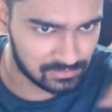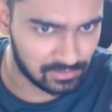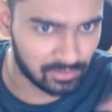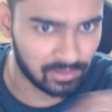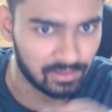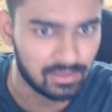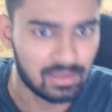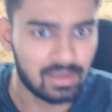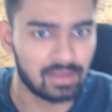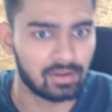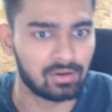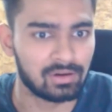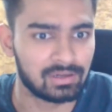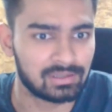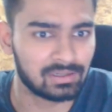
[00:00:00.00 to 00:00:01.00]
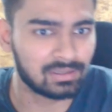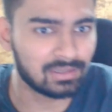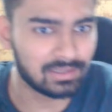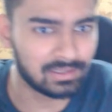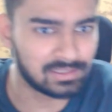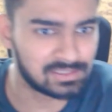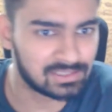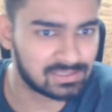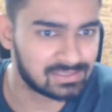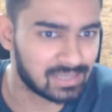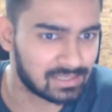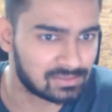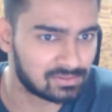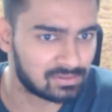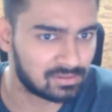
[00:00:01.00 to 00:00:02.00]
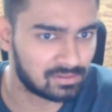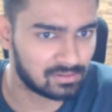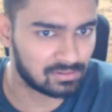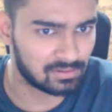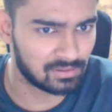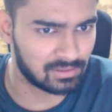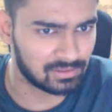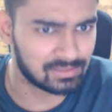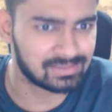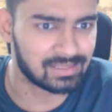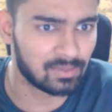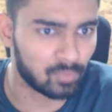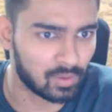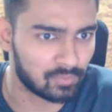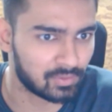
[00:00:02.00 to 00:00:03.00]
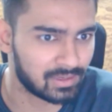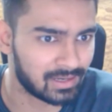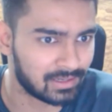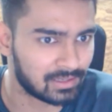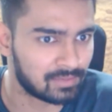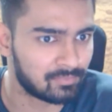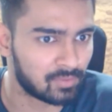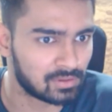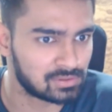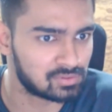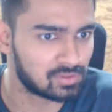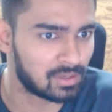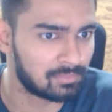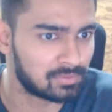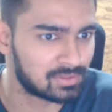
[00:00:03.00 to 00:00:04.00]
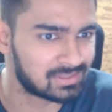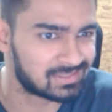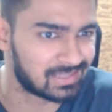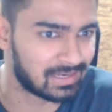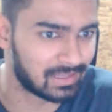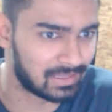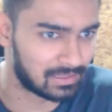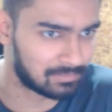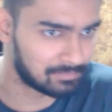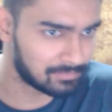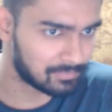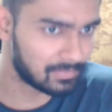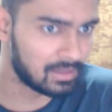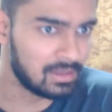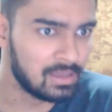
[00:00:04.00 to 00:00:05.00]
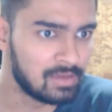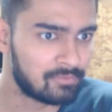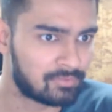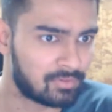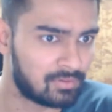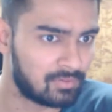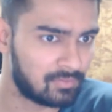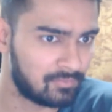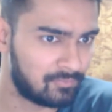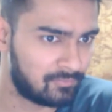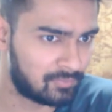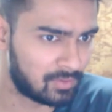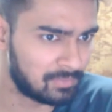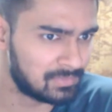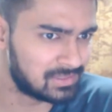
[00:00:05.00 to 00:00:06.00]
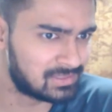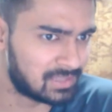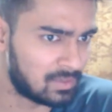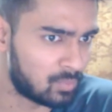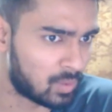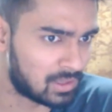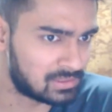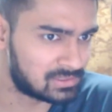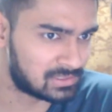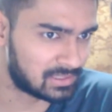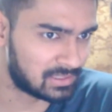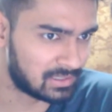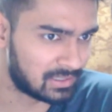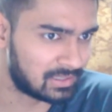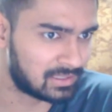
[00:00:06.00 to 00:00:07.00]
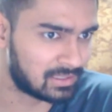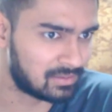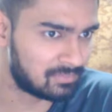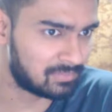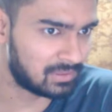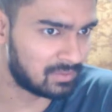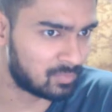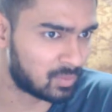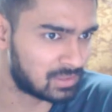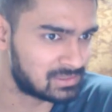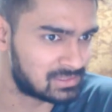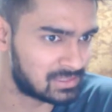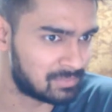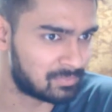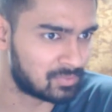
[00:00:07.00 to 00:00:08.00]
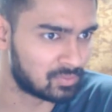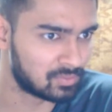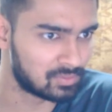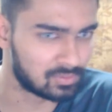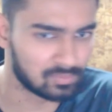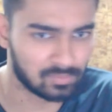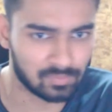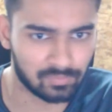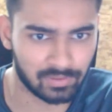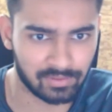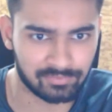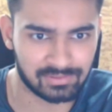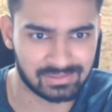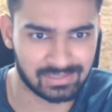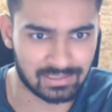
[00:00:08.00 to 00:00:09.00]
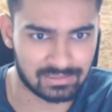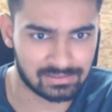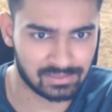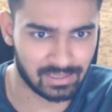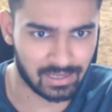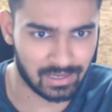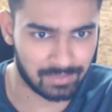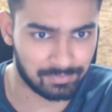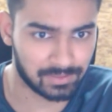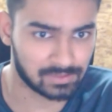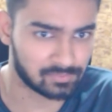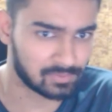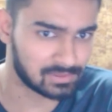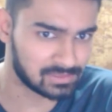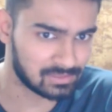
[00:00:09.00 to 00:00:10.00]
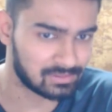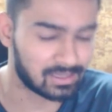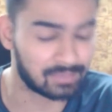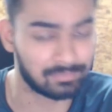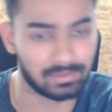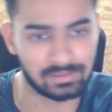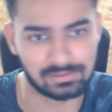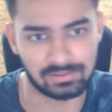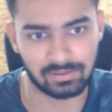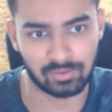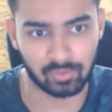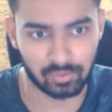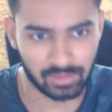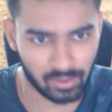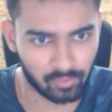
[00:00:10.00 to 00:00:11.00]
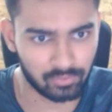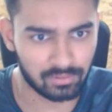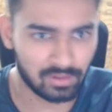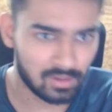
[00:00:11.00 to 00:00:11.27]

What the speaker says: Okay, now a turtle initially starts in the cell 1 1 and it wants to come to the cell nm. From the cell 1j, it can be one step go to one of the cells I plus 1j, that means go down,